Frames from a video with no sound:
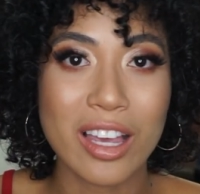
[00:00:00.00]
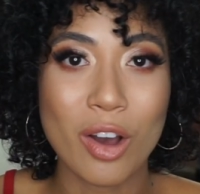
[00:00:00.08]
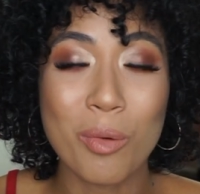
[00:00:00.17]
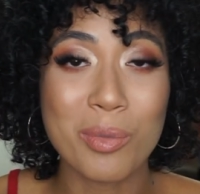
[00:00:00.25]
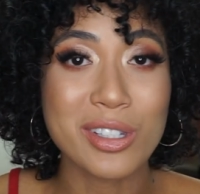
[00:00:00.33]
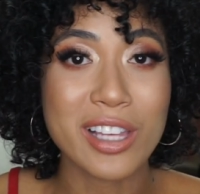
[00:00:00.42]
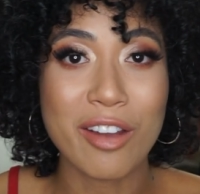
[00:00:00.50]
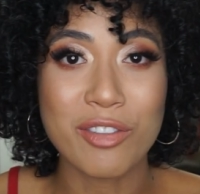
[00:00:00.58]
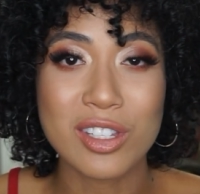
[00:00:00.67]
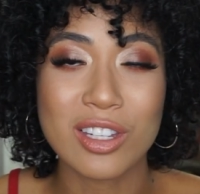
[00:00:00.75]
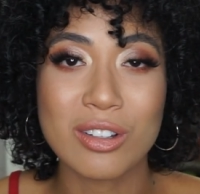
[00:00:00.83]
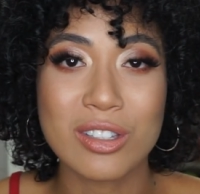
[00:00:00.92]
almost every
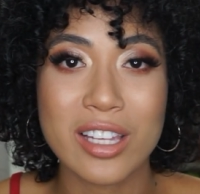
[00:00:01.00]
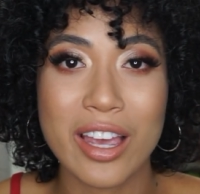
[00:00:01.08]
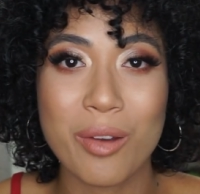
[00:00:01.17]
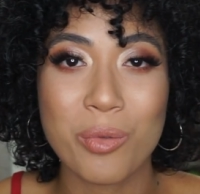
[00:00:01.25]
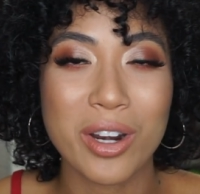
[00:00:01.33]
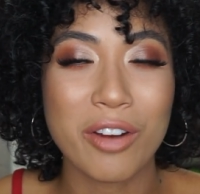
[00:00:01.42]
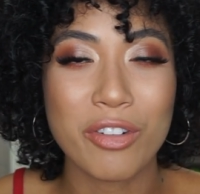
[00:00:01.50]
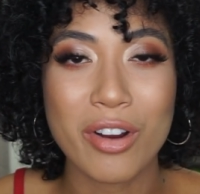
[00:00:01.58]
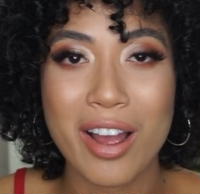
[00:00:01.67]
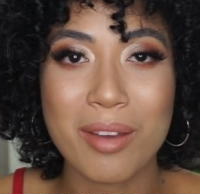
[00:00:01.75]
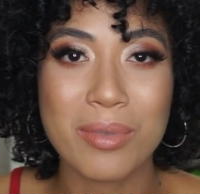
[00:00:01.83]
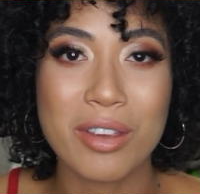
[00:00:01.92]
single day whenever
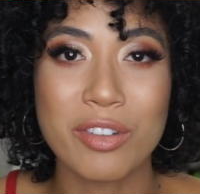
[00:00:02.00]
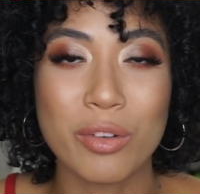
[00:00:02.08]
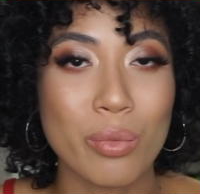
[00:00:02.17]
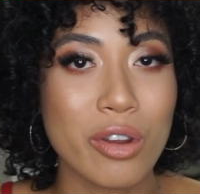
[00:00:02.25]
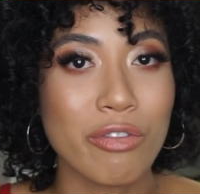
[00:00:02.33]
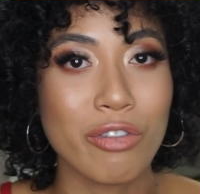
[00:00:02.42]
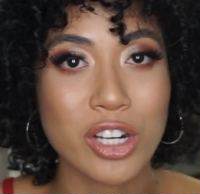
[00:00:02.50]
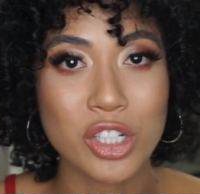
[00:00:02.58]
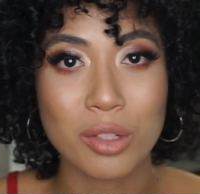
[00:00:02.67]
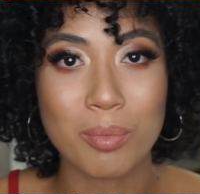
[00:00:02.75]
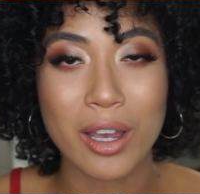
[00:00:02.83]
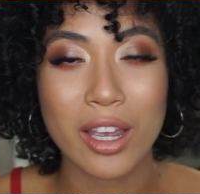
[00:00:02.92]
I'm even
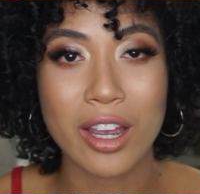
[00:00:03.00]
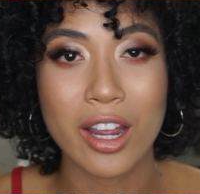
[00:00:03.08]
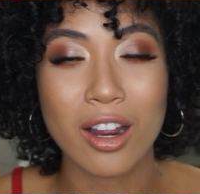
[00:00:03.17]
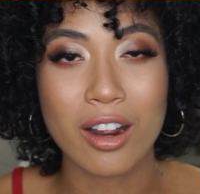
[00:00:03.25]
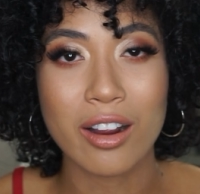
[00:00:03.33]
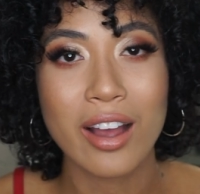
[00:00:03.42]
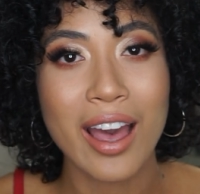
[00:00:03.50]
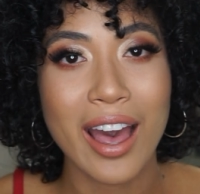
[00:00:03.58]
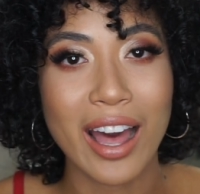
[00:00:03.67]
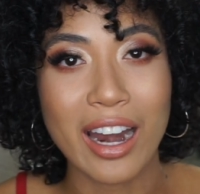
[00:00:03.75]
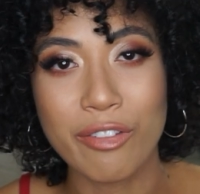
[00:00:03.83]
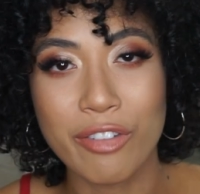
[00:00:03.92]
refreshing my hair
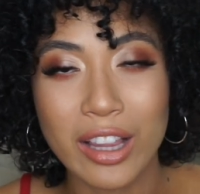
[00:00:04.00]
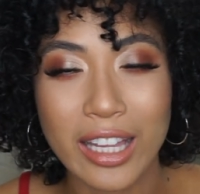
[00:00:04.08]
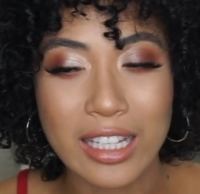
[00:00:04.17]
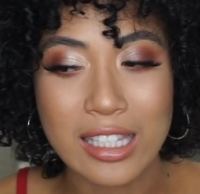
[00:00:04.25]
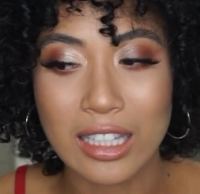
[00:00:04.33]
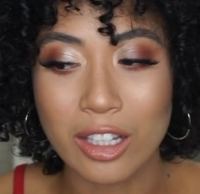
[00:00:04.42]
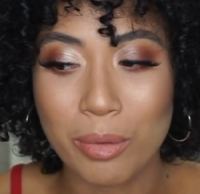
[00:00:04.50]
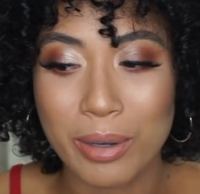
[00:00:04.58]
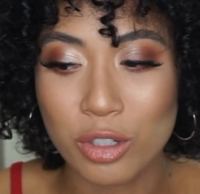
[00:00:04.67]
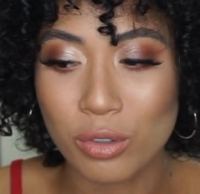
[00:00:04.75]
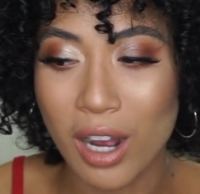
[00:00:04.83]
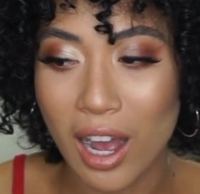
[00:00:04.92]
and I feel like it's a little
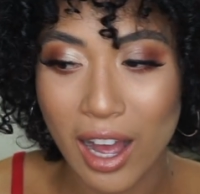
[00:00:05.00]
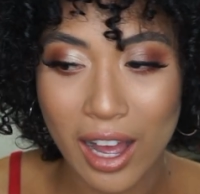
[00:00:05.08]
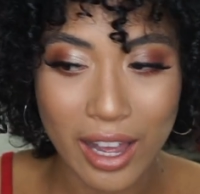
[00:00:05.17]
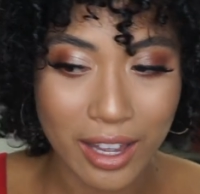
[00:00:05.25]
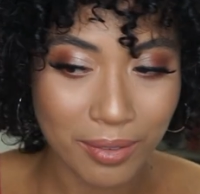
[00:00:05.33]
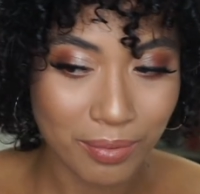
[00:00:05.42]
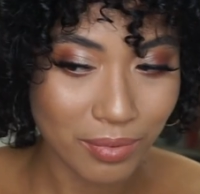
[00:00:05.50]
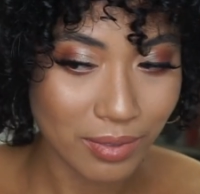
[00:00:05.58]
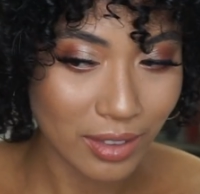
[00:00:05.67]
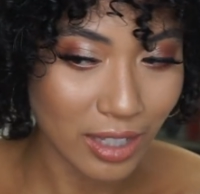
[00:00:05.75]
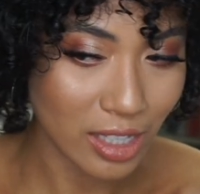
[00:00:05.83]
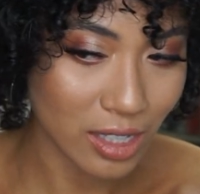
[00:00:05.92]
bit dry.
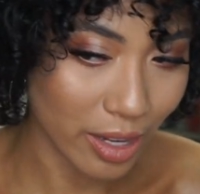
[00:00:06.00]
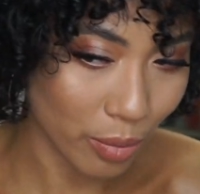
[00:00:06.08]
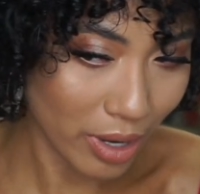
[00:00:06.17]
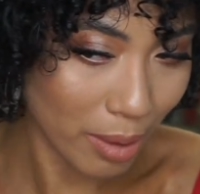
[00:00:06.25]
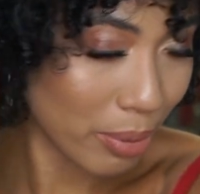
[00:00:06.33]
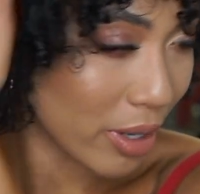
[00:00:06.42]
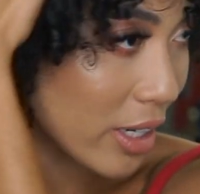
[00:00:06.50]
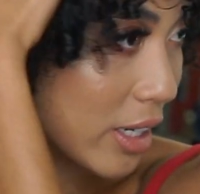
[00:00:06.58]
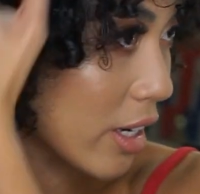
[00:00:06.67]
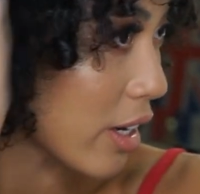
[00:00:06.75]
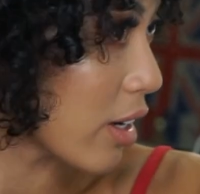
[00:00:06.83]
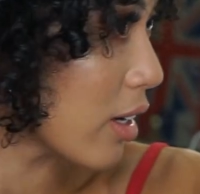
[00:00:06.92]
That's what I put in
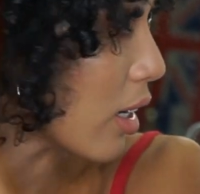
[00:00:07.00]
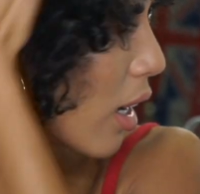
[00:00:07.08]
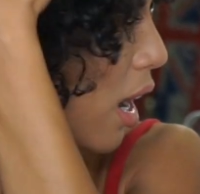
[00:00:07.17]
here.